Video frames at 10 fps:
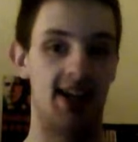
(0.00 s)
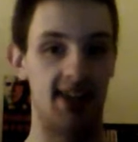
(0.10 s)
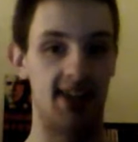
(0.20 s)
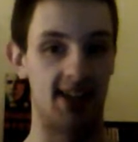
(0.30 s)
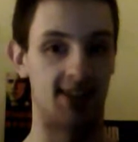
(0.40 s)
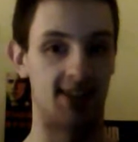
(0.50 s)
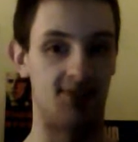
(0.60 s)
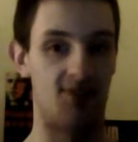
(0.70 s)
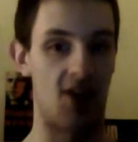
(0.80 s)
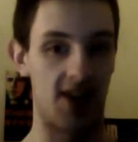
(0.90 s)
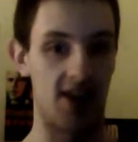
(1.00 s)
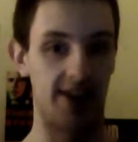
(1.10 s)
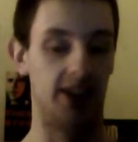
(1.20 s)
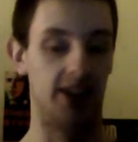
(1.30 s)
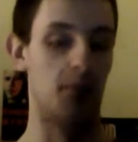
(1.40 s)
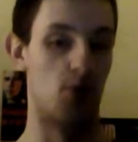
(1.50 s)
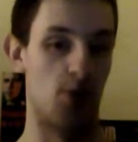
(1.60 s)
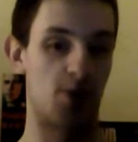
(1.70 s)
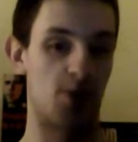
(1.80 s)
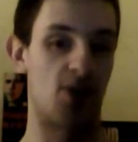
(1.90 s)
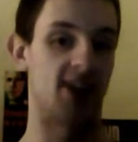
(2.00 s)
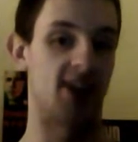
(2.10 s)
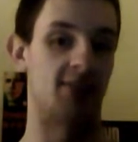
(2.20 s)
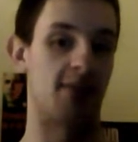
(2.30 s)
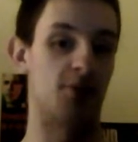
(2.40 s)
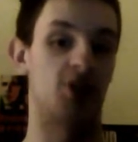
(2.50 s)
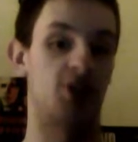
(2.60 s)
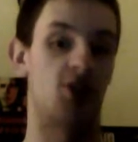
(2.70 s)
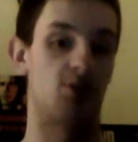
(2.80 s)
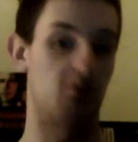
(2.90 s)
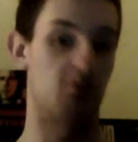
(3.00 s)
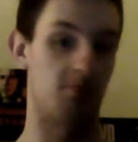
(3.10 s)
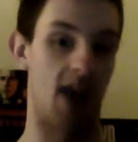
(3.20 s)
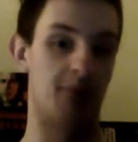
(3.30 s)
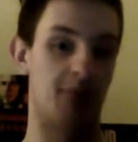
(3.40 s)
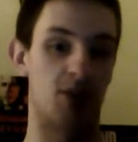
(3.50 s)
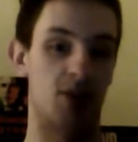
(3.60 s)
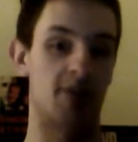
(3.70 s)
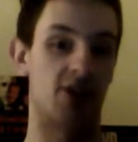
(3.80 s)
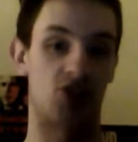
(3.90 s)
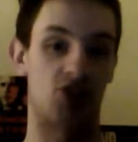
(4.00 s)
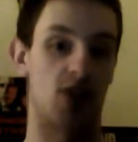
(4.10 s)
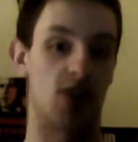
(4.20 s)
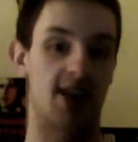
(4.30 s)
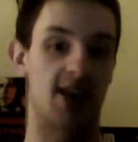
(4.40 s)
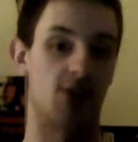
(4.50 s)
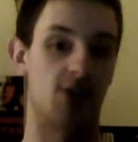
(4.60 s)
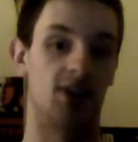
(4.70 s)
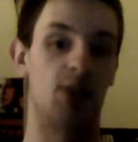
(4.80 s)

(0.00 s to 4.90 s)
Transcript: these very liberal progressive members who I pretty much agree totally